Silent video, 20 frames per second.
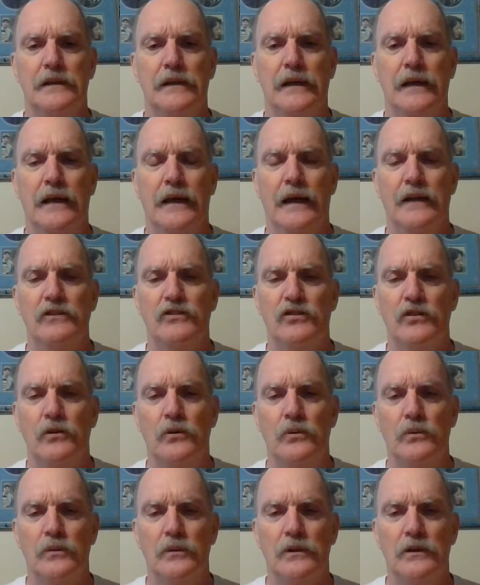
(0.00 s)
And
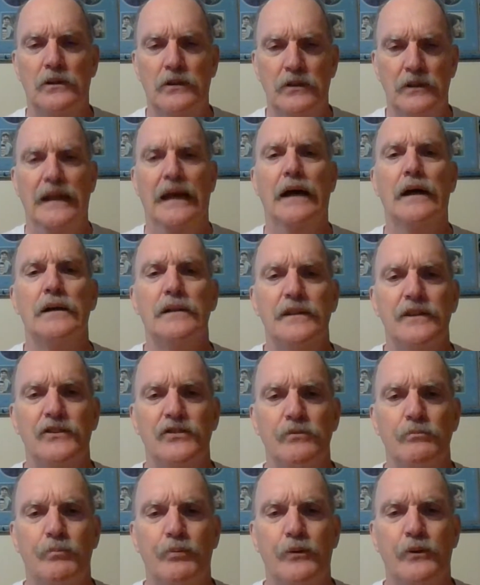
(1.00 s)
so good health is
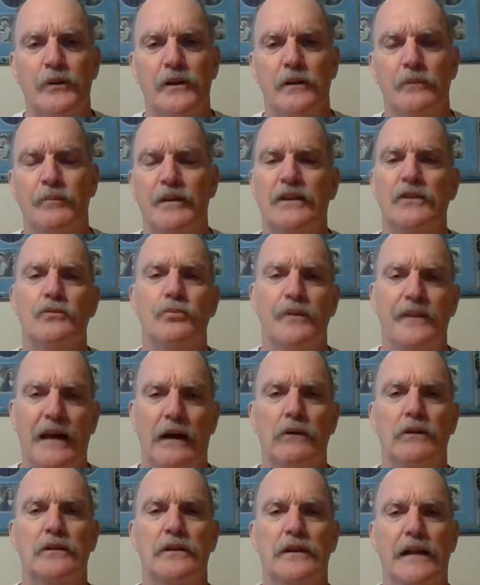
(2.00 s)
important, because
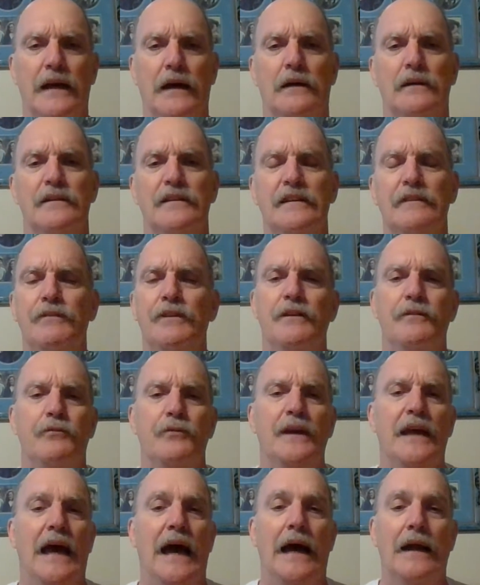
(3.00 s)
without good health, even if
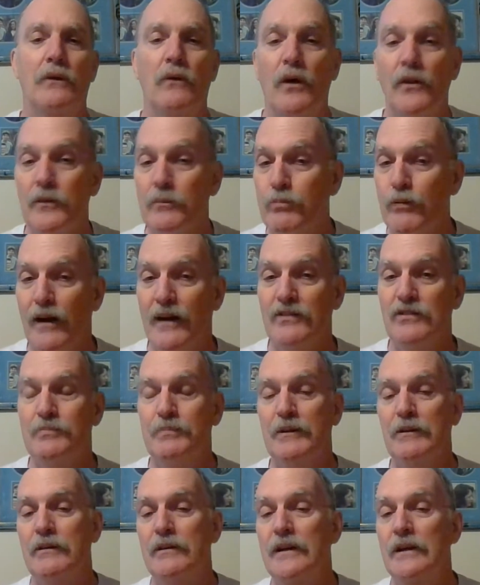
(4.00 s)
we had all the
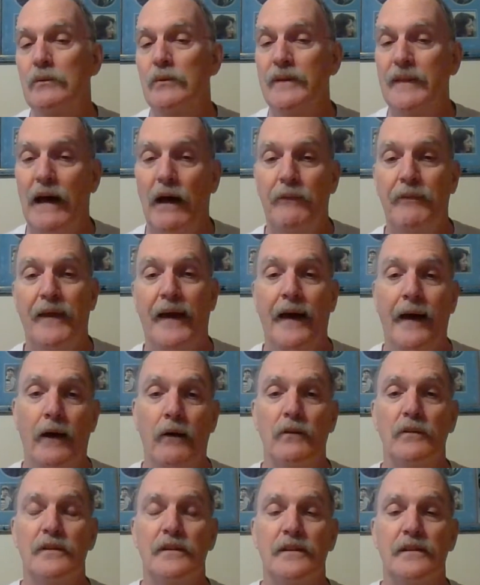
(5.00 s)
prosperity, without the
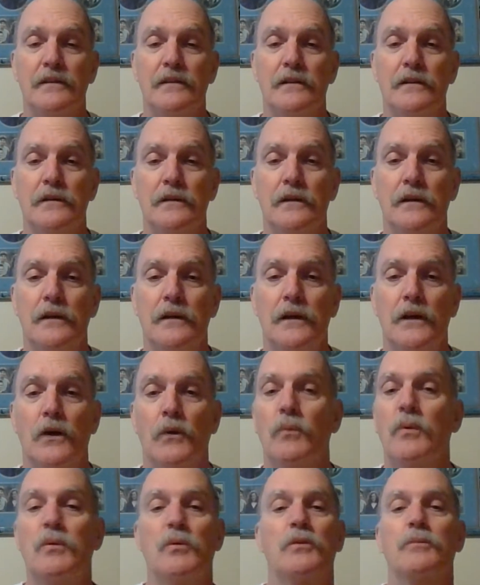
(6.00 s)
health,
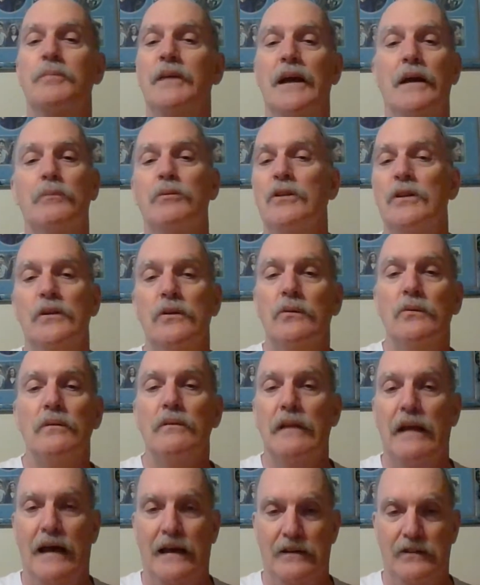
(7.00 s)
we wouldn't be able to
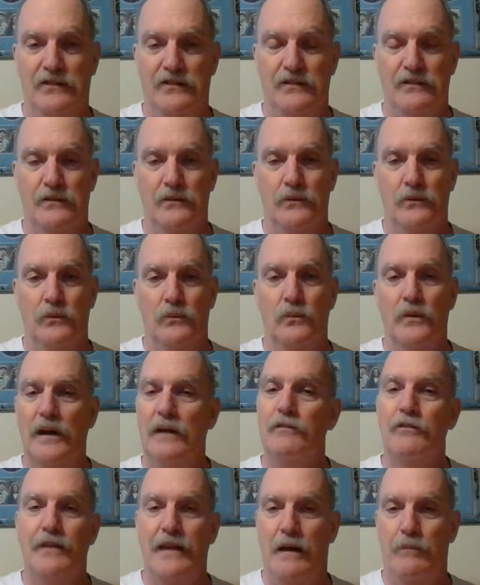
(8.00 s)
utilize
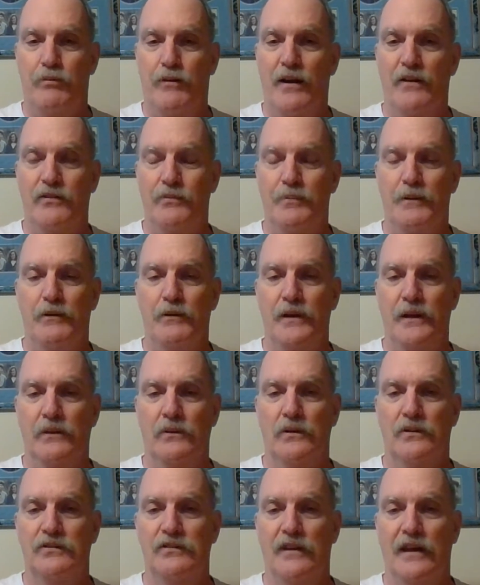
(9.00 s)
whatever that prosperity
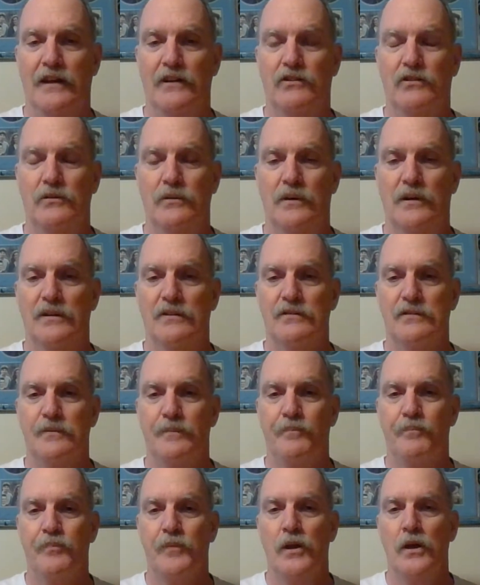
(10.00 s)
looks like to us.
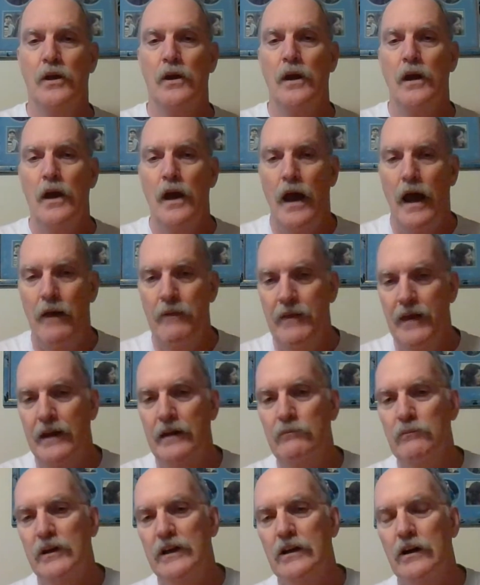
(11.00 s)
And
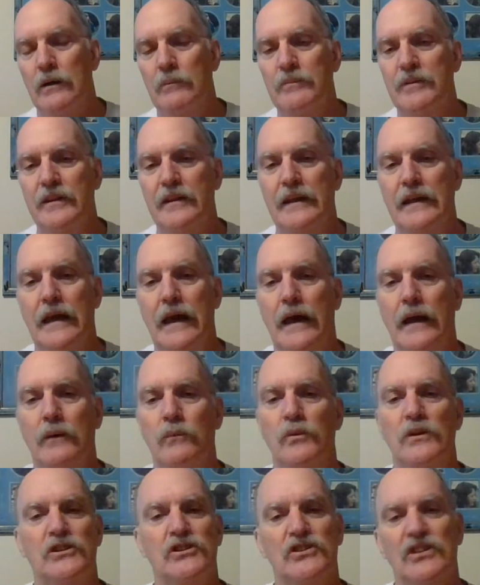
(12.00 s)
then we come to the end,
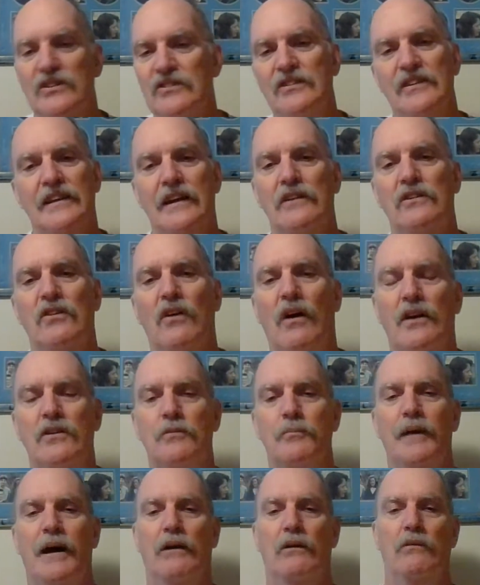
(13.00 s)
which doesn't get talked
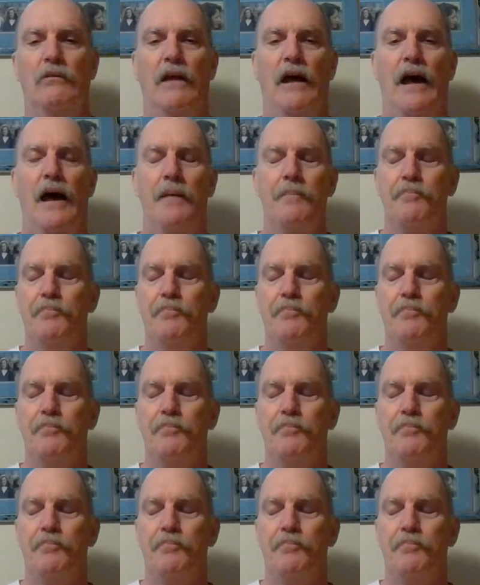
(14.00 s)
about a lot.